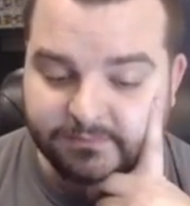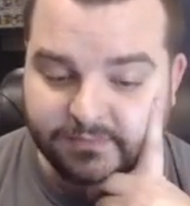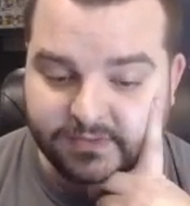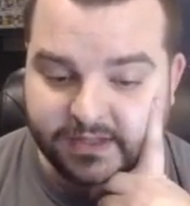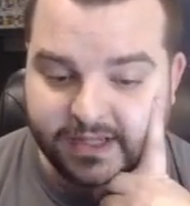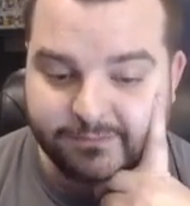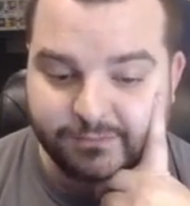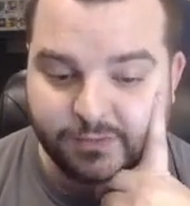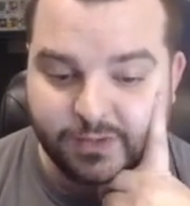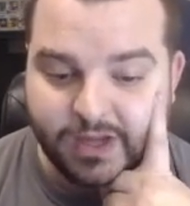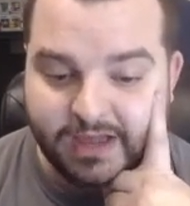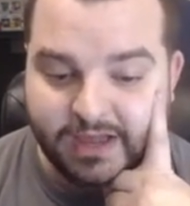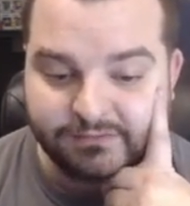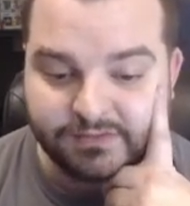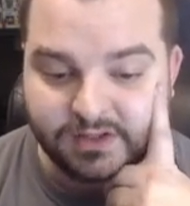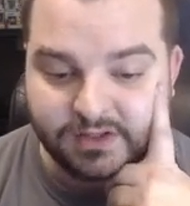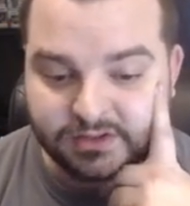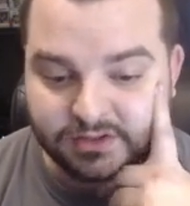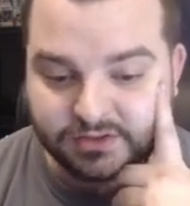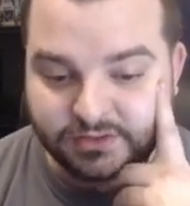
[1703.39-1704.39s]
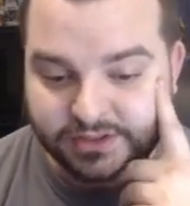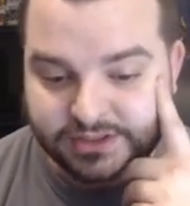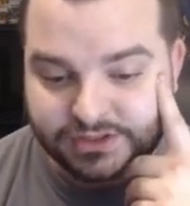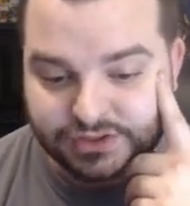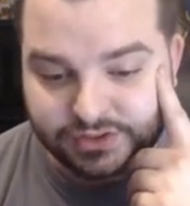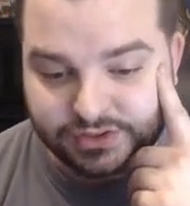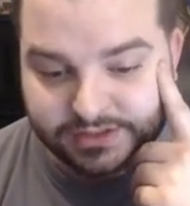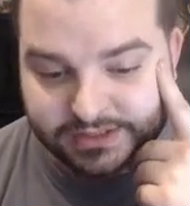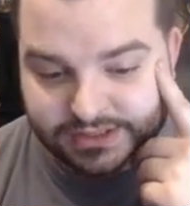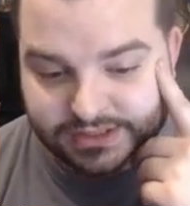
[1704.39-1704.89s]
If you have another creature
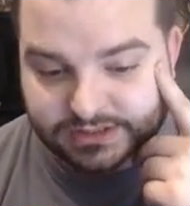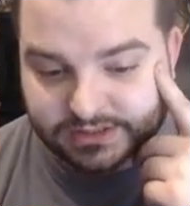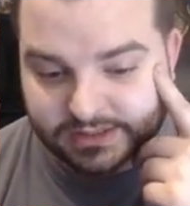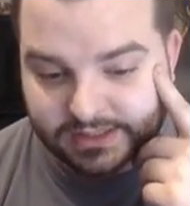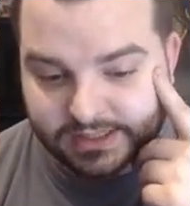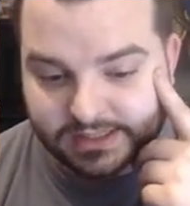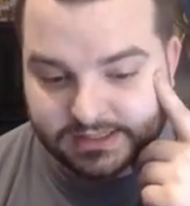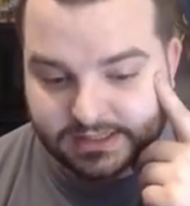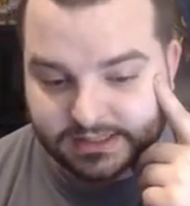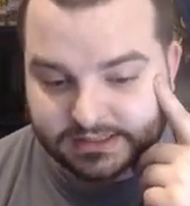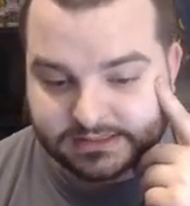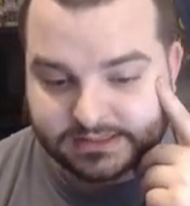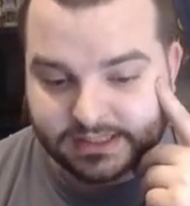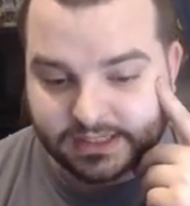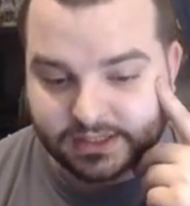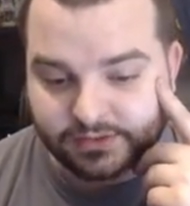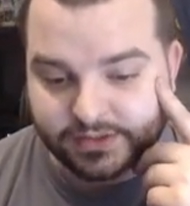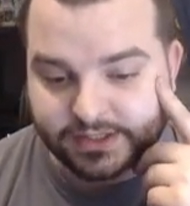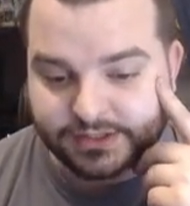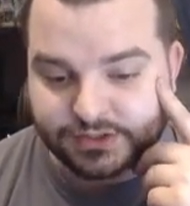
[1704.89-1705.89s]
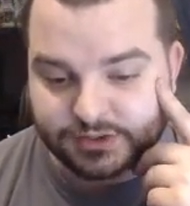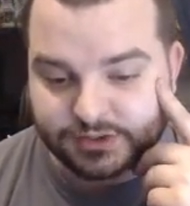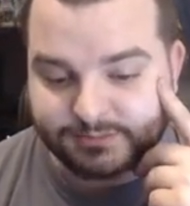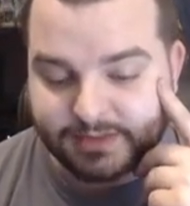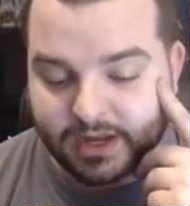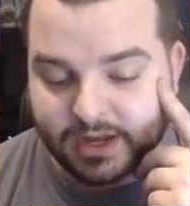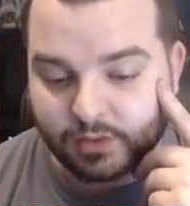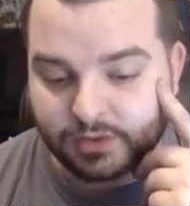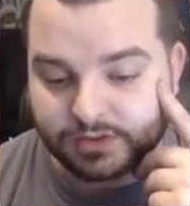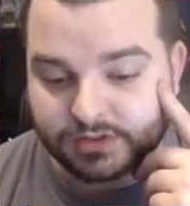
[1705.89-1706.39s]
in each lane, set a creature's
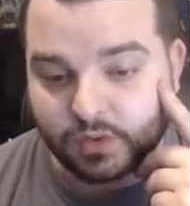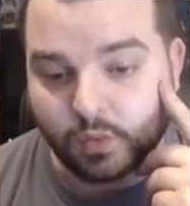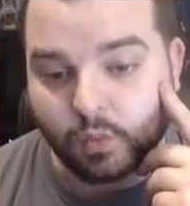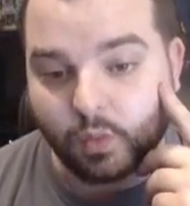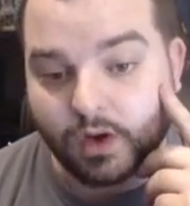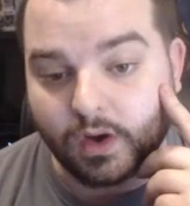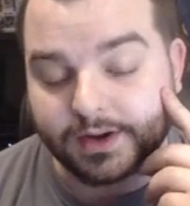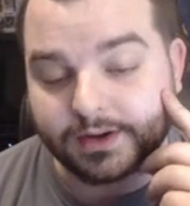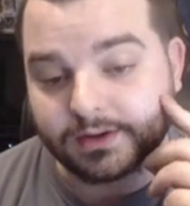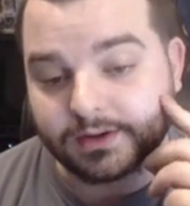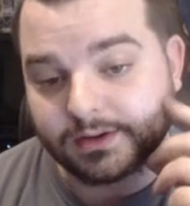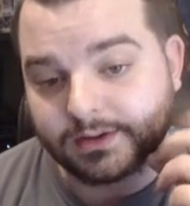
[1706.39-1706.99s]
power to 1.